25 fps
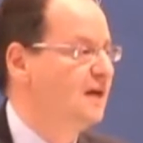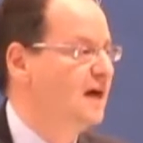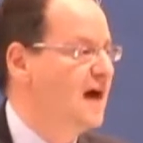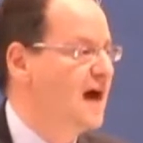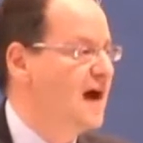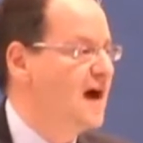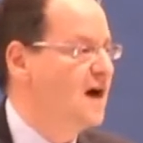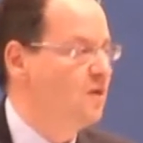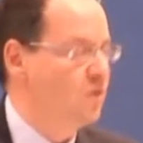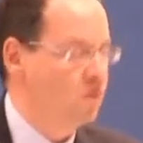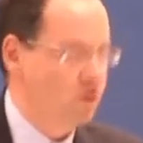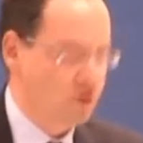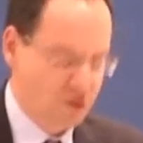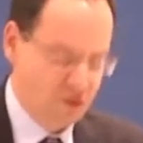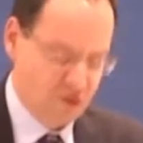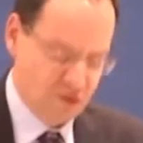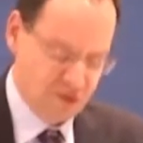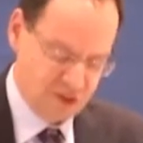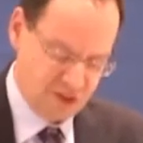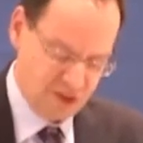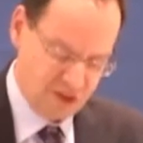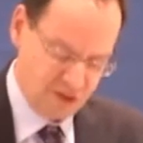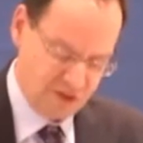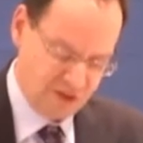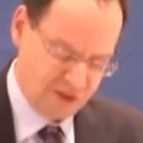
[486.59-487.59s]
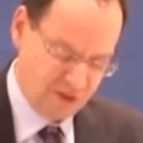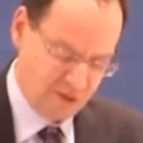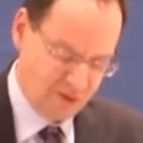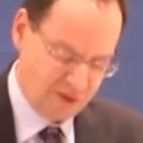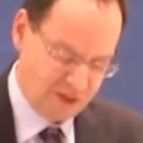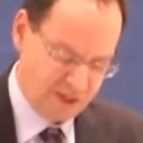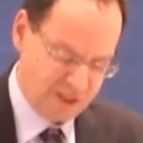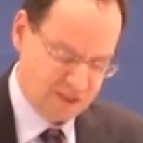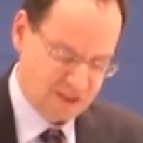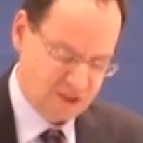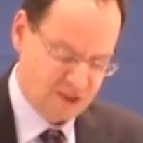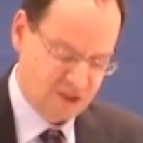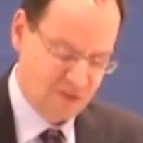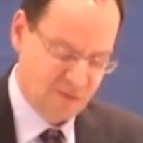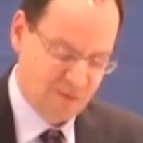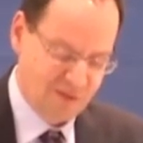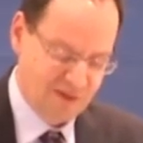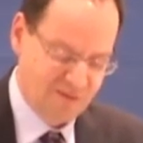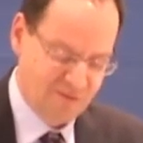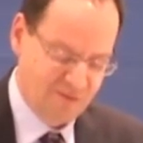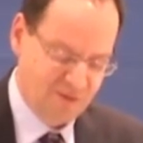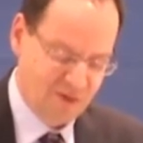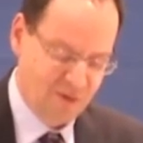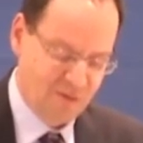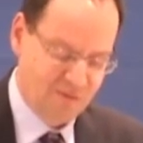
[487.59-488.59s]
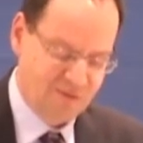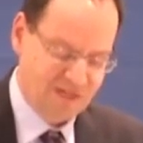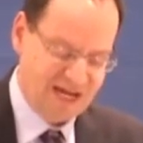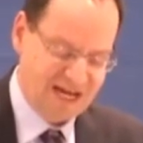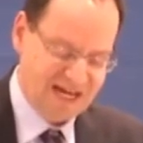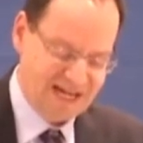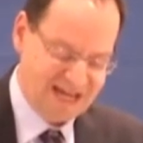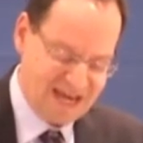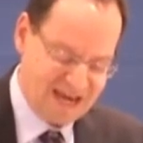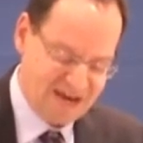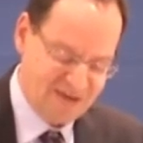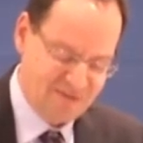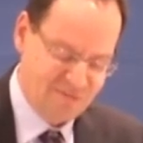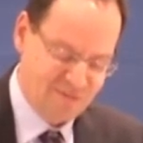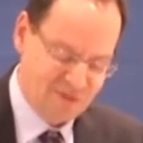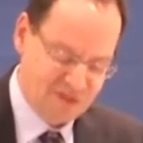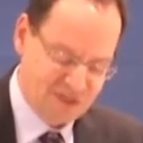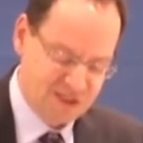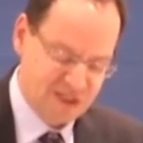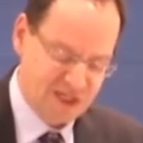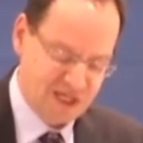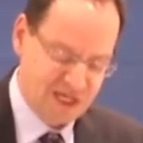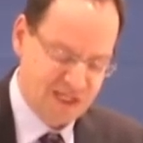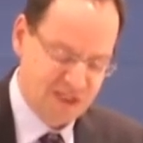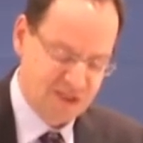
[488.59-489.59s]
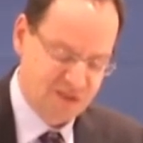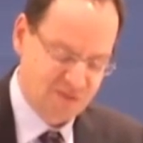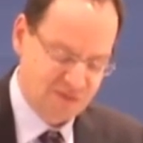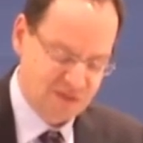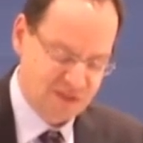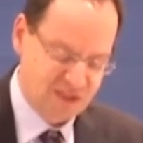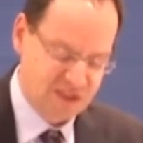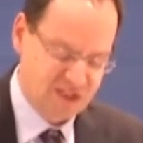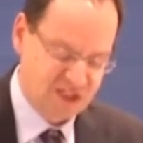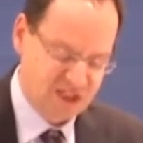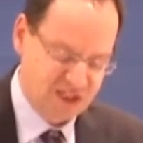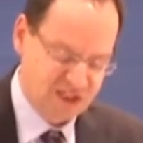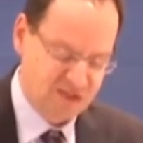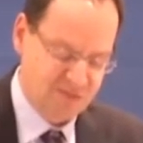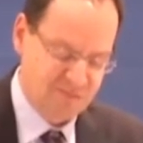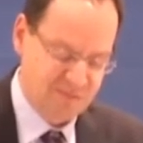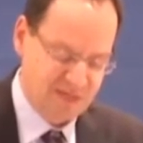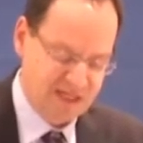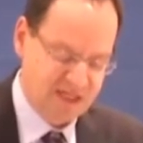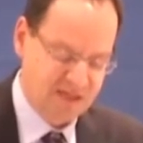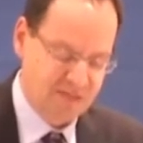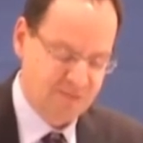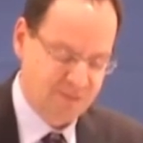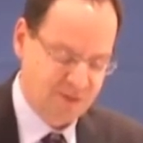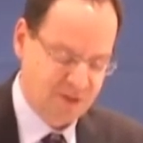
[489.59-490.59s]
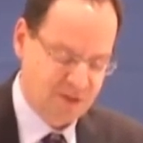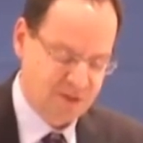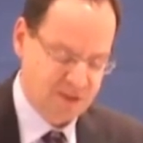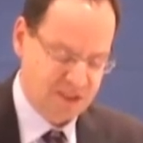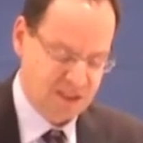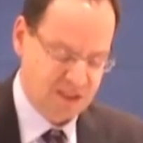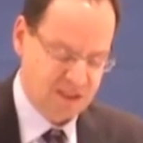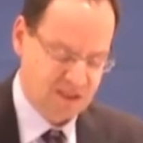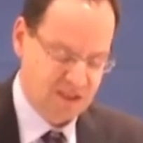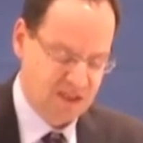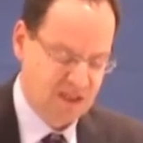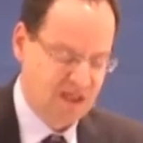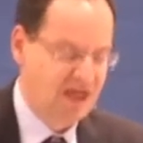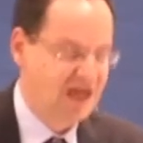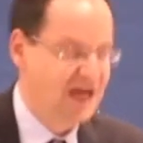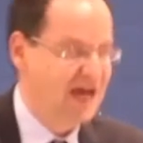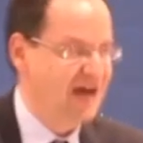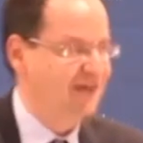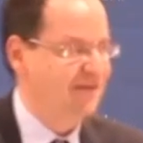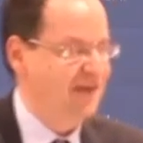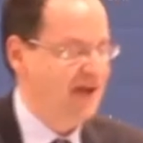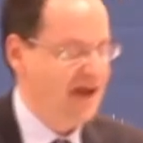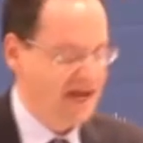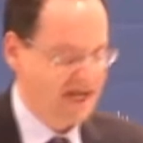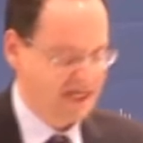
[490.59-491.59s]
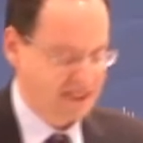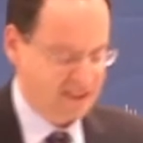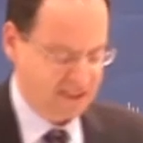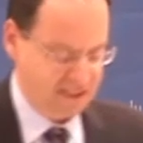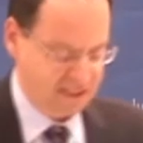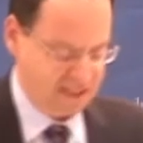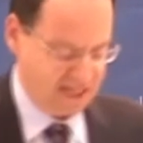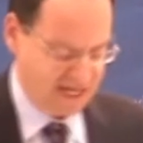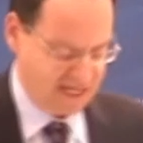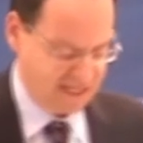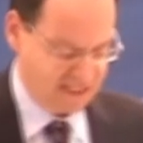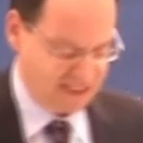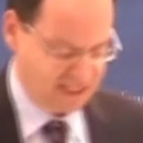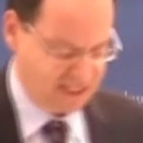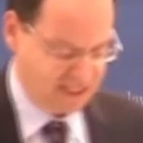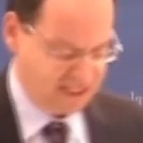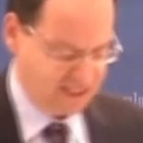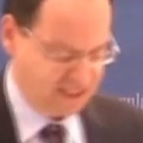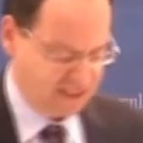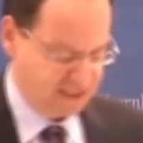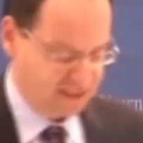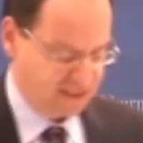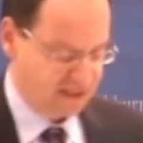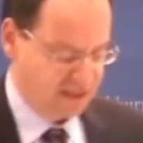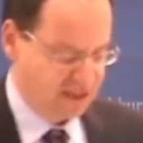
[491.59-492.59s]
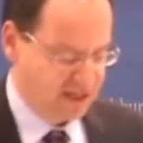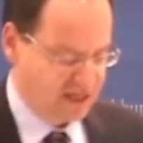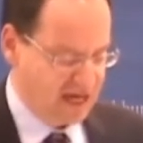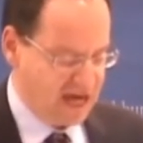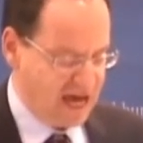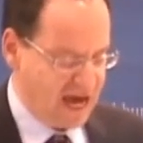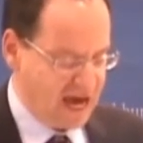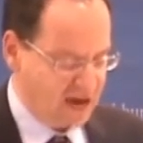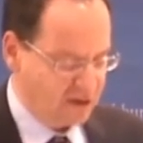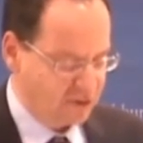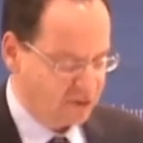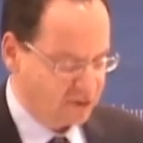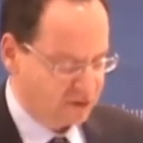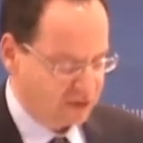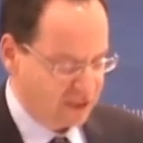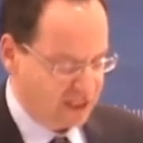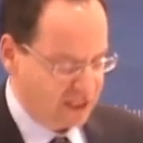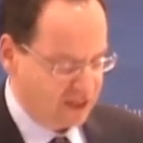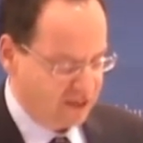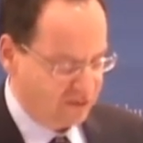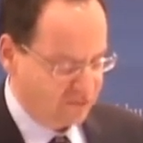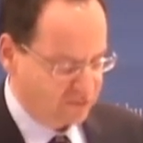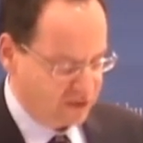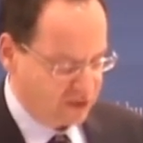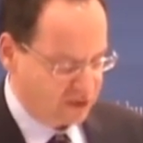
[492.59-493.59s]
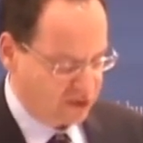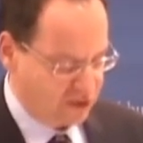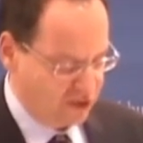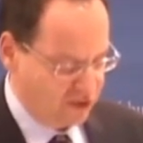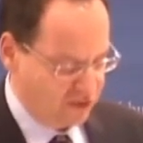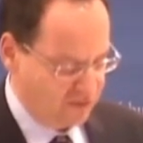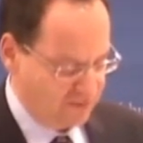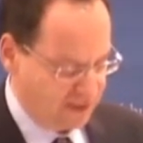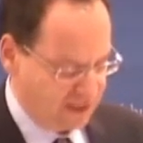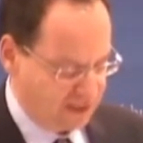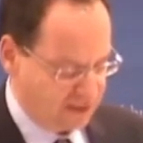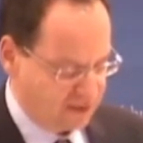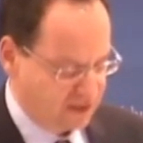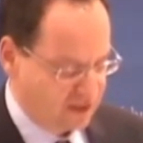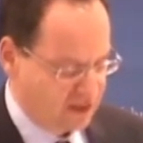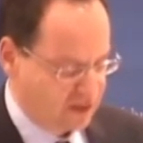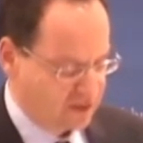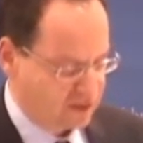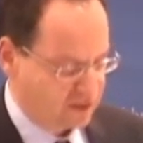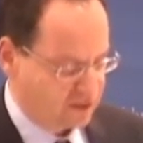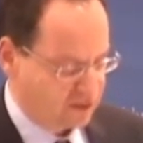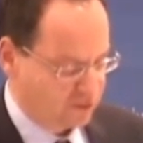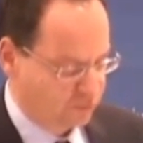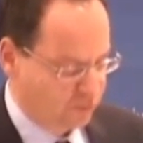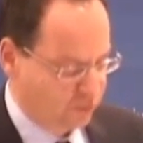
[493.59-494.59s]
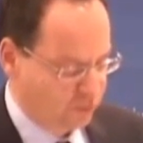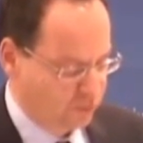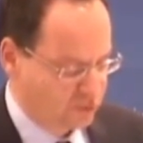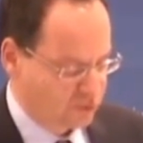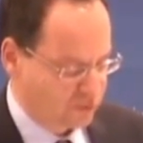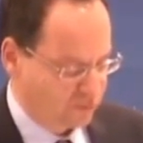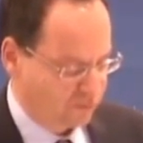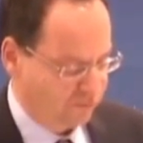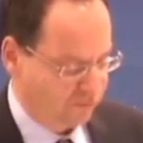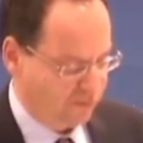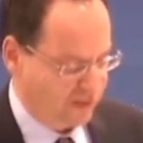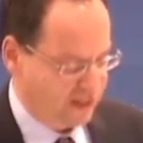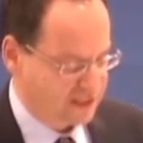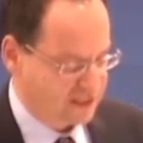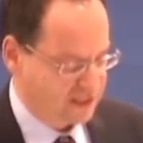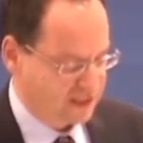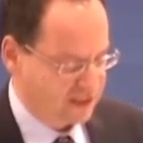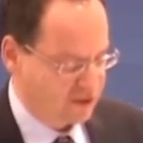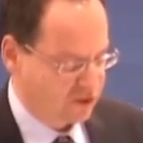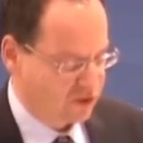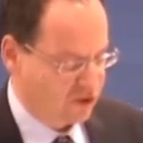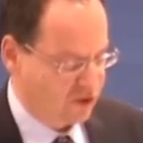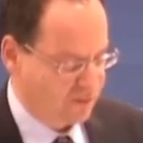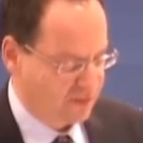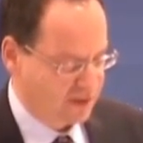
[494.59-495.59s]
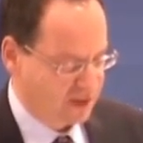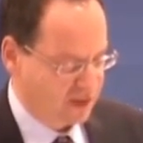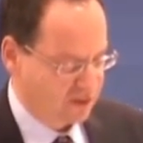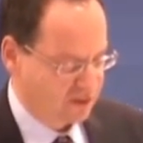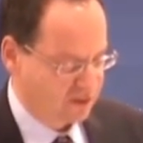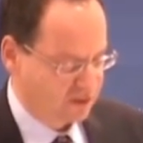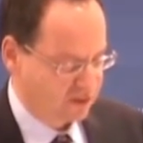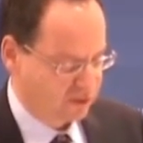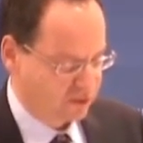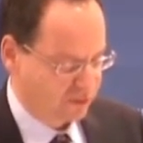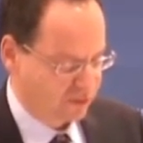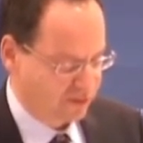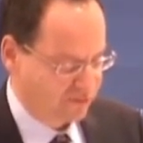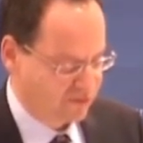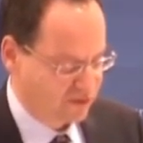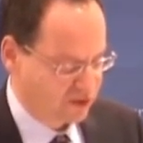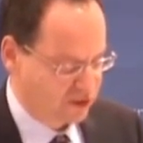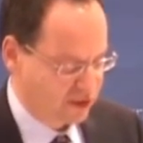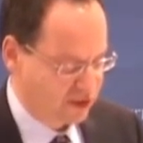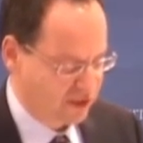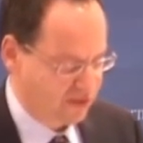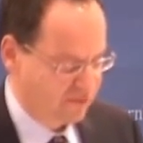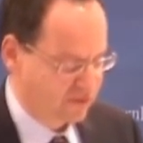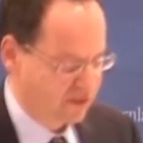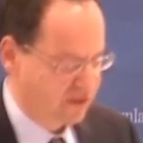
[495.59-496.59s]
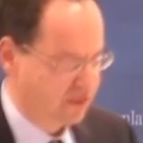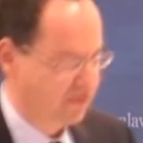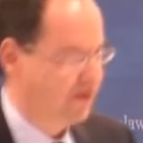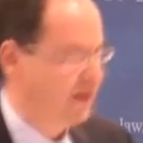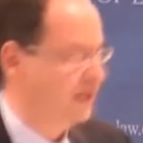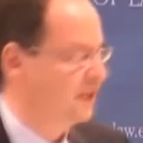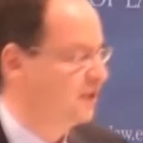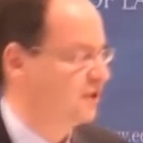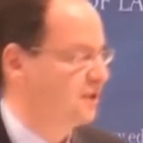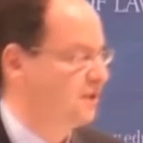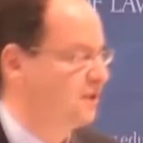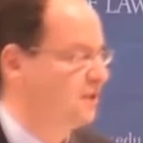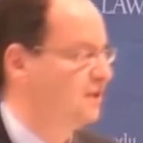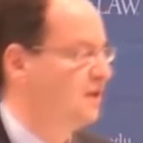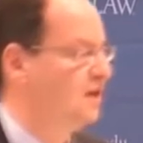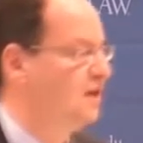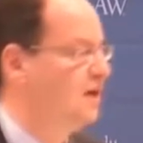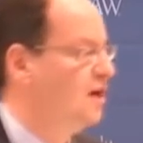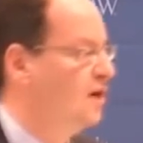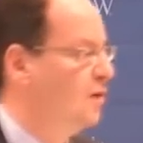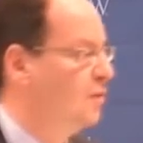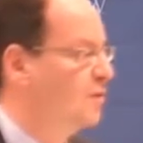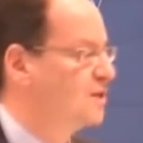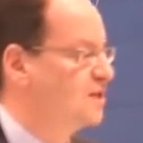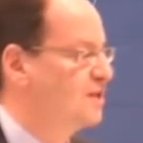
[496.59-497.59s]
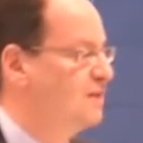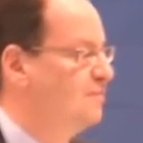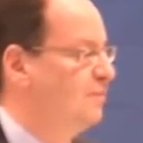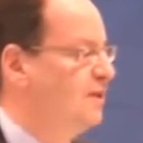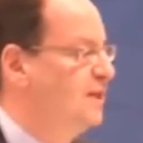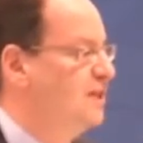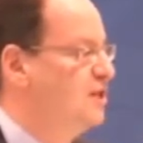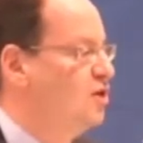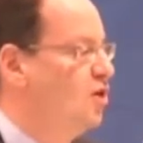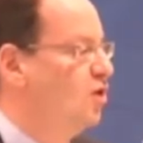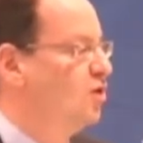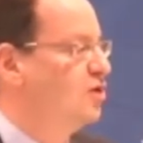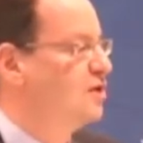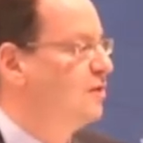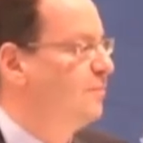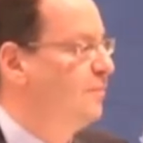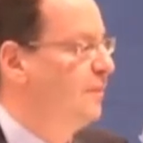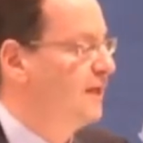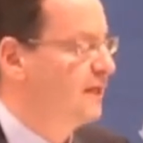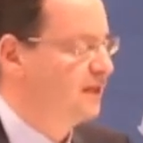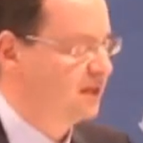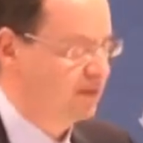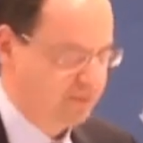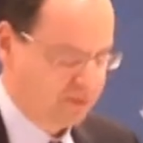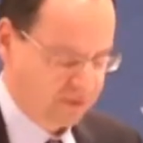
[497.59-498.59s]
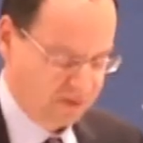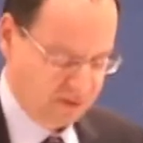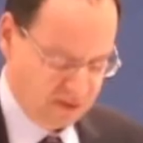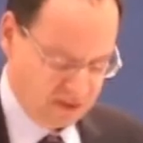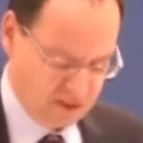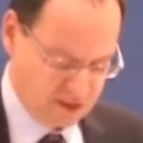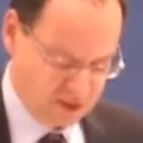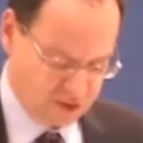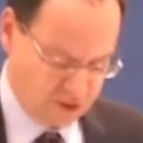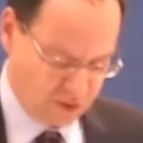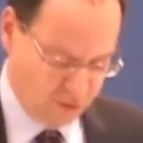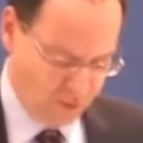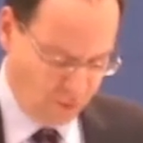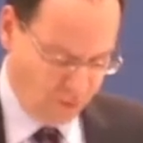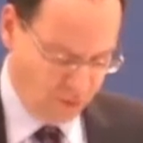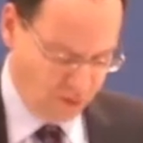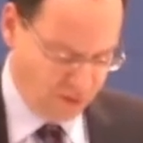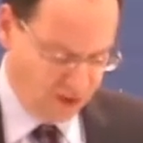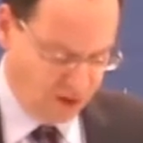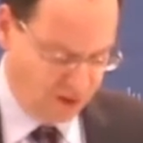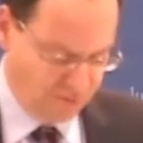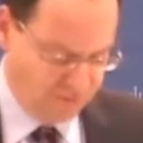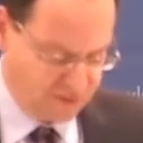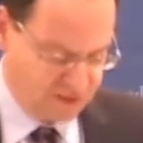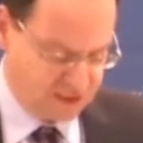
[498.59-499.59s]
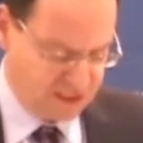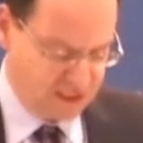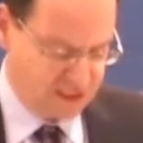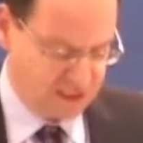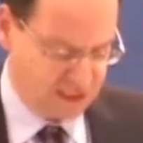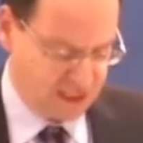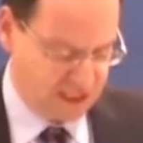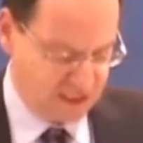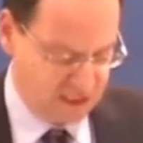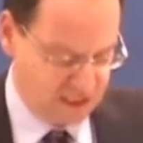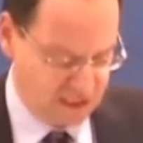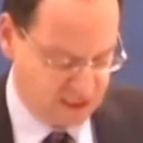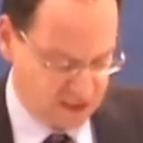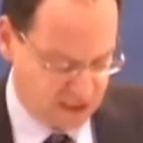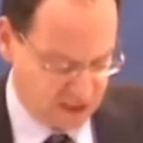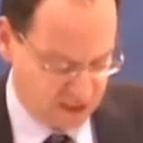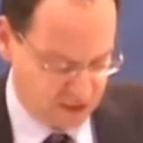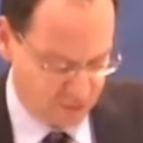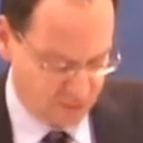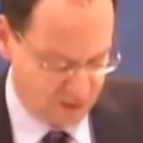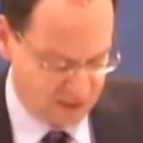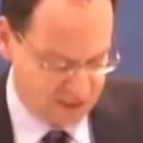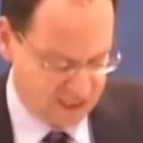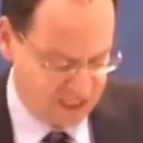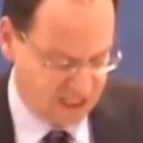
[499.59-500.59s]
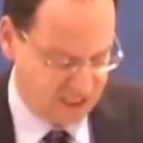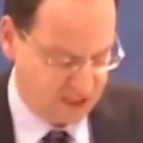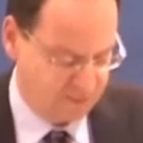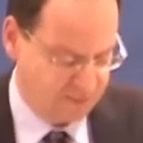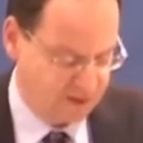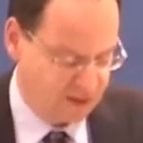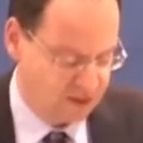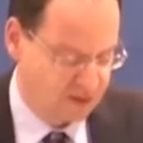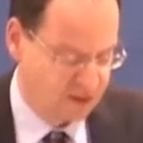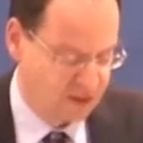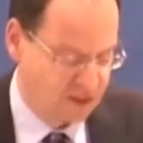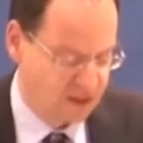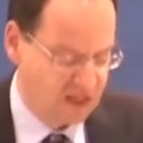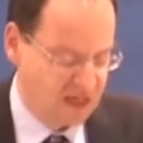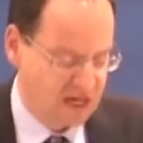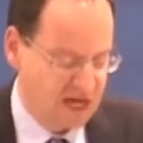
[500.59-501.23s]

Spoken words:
How could the lawyers who were involved at every stage of the decision-making process have acted as they did? How could they have determined that the rules reflected in Common Article 3 of the Geneva Conventions were simply not applicable to all of the detainees at Guantanamo?